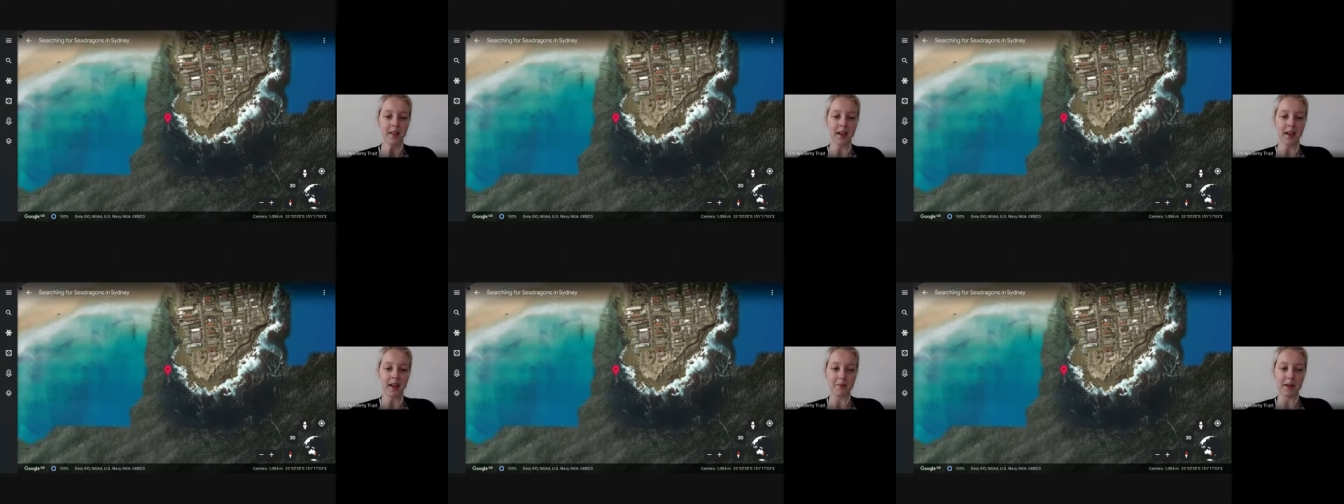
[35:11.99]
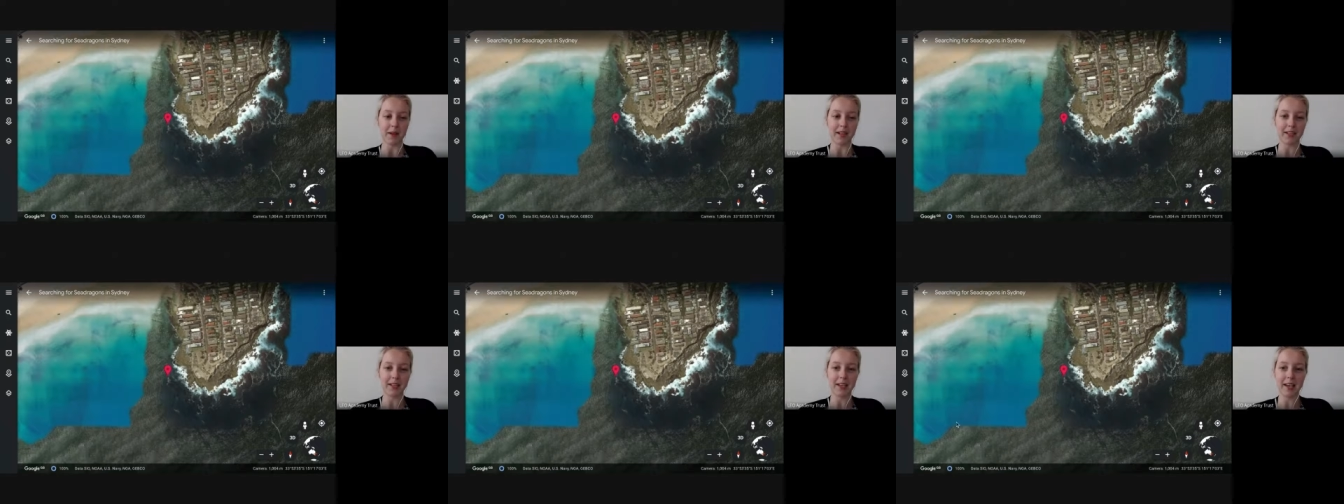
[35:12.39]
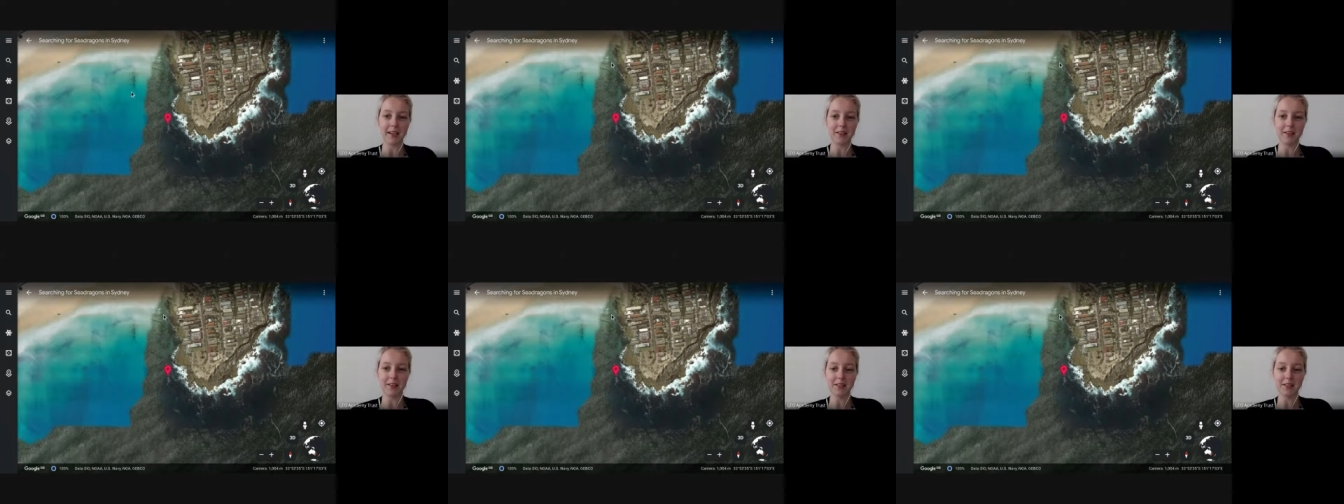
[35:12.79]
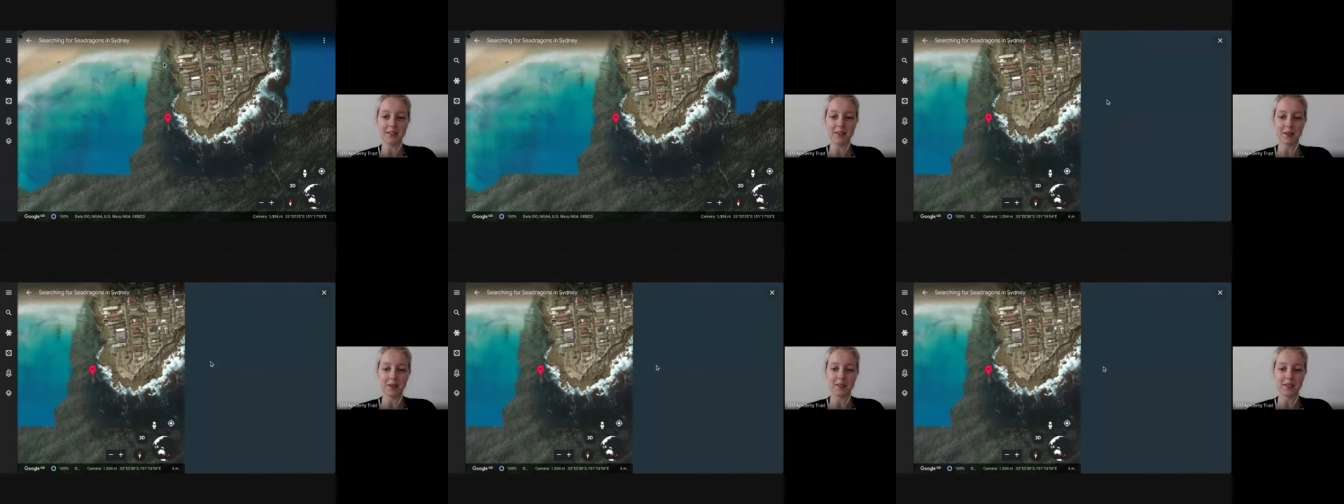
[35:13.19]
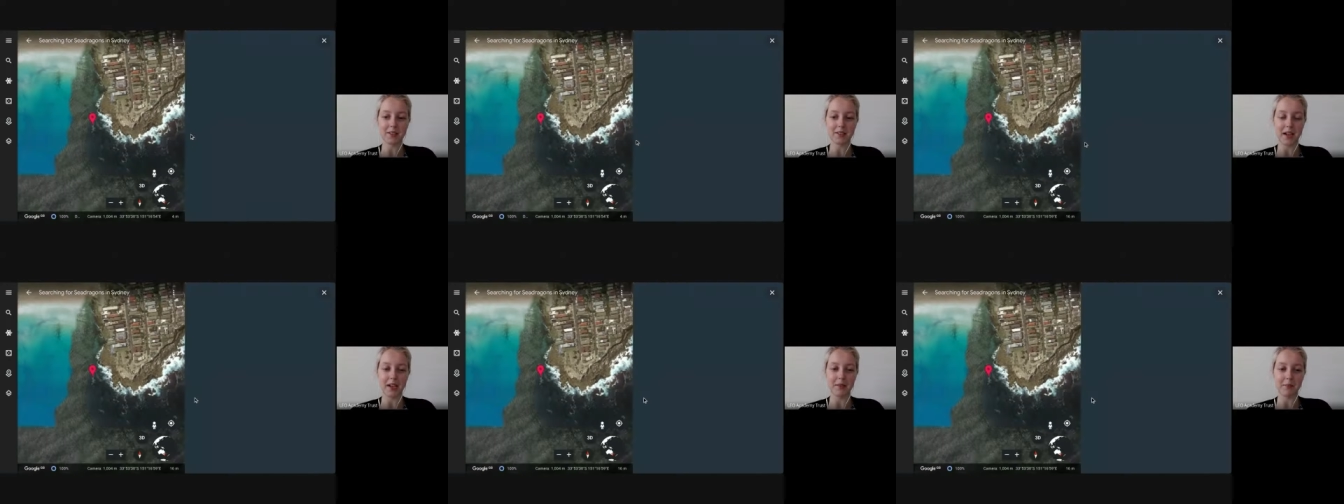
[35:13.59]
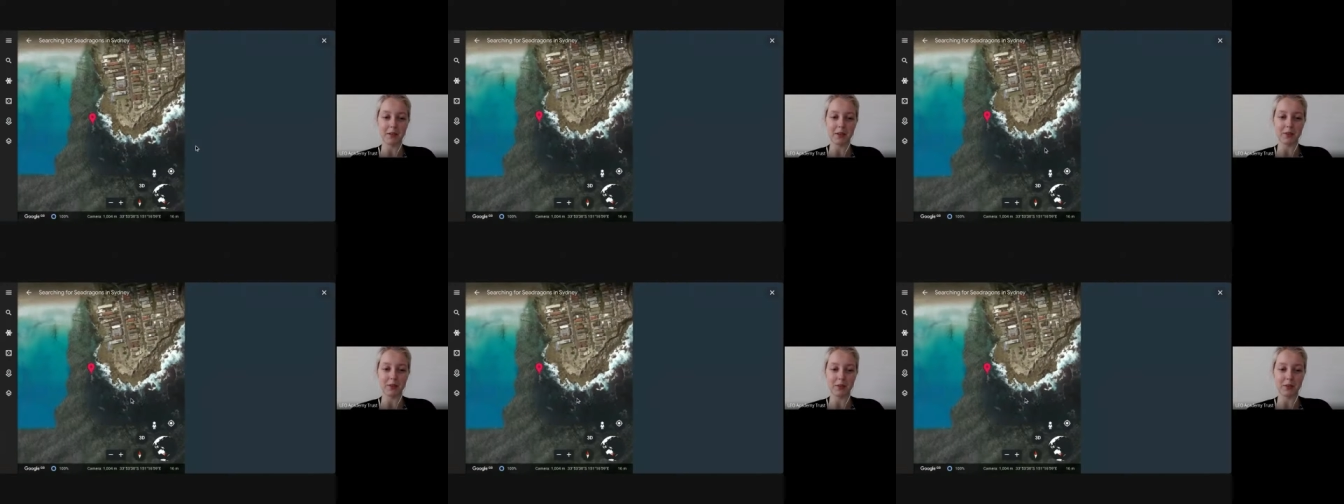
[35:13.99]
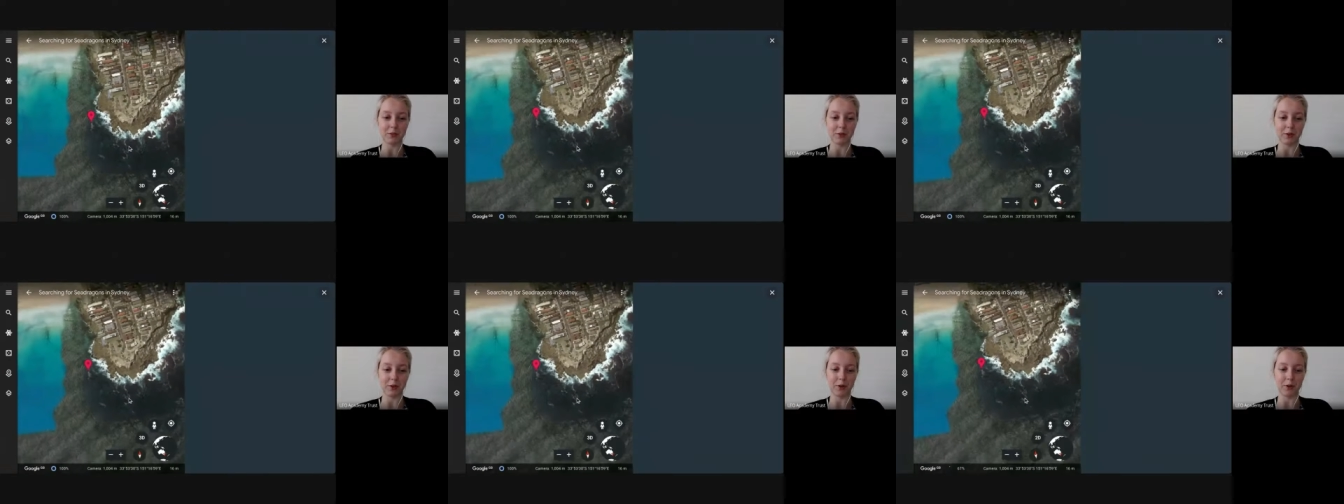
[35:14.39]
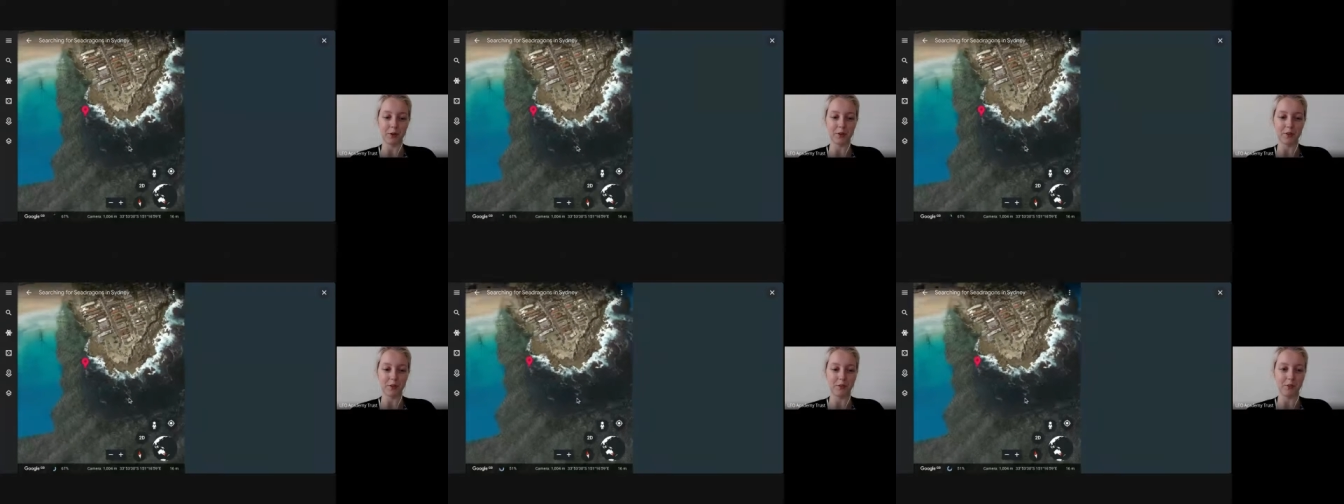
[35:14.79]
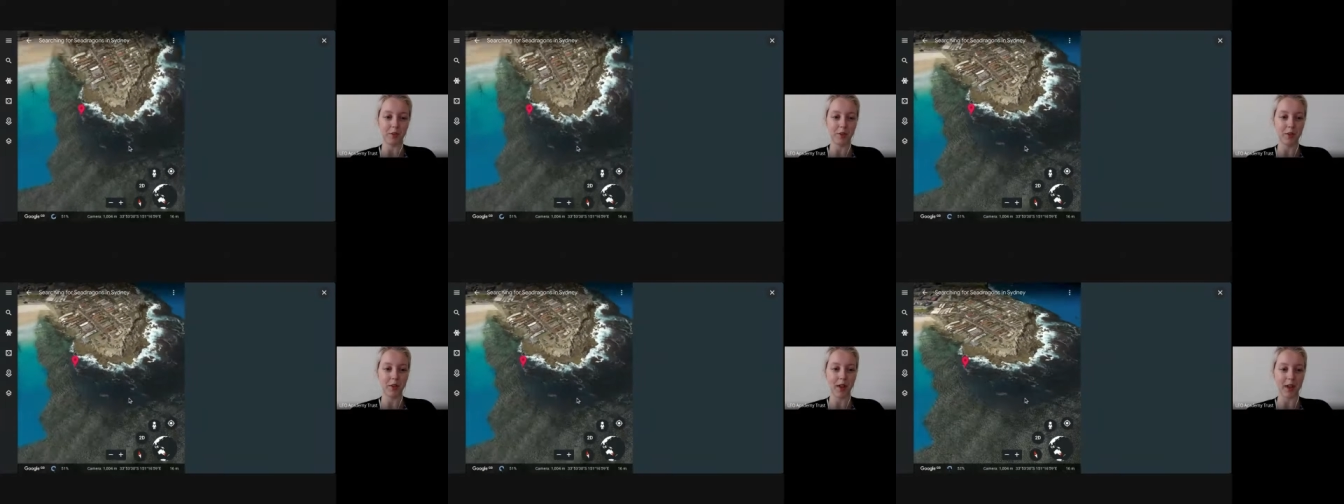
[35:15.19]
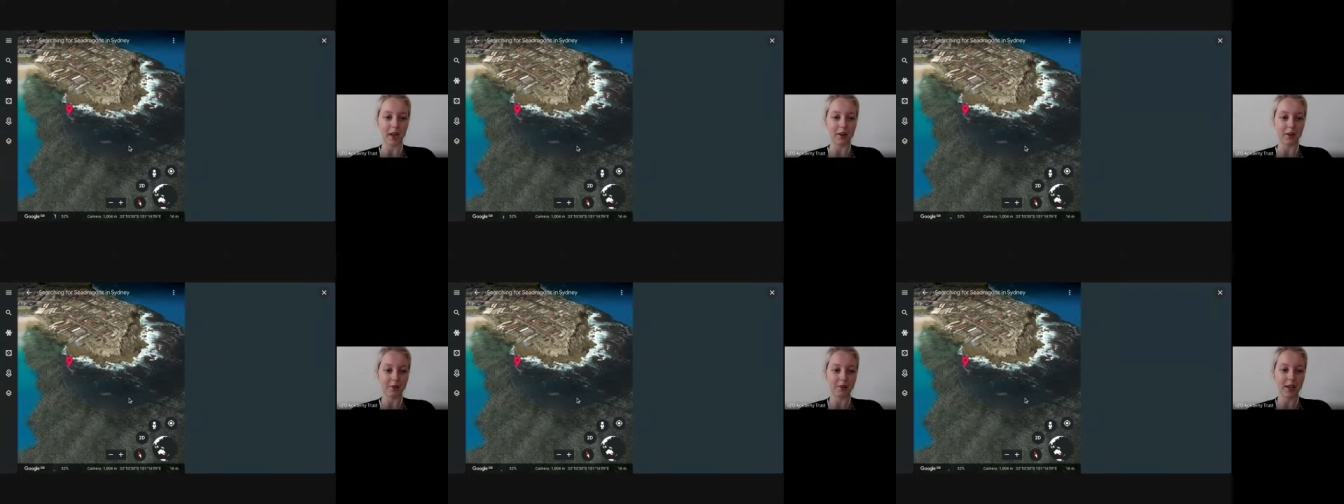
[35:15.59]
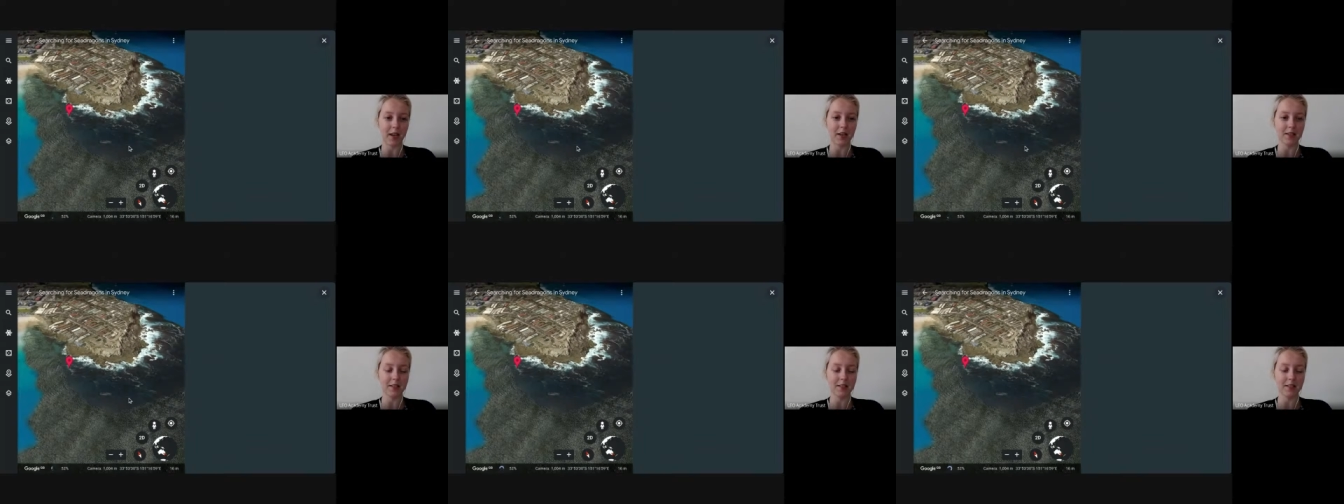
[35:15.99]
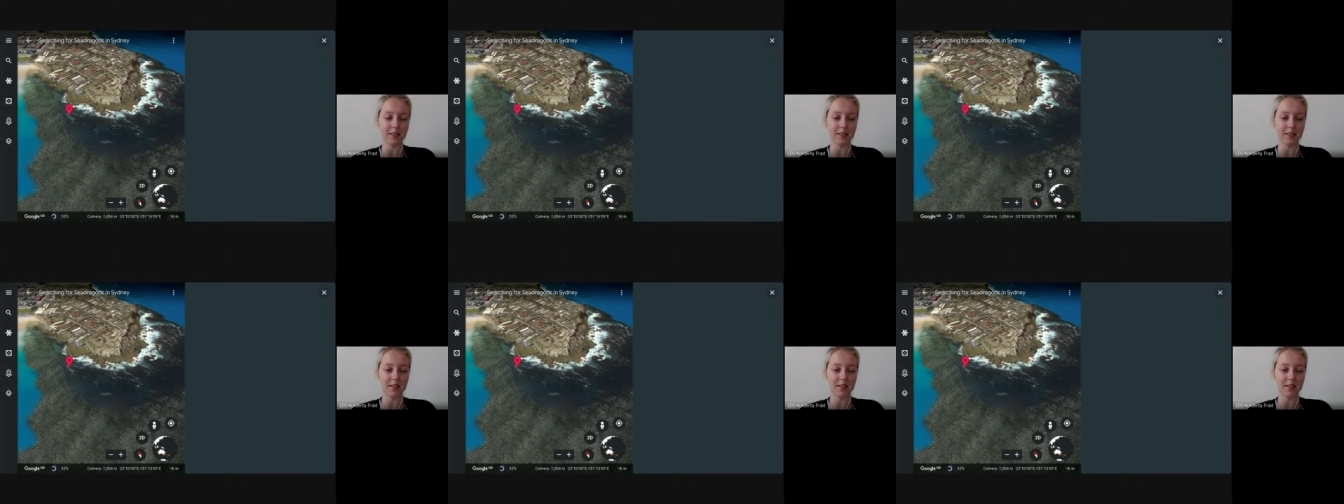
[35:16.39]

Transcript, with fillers: Um, and again, this is going to take me through to view that content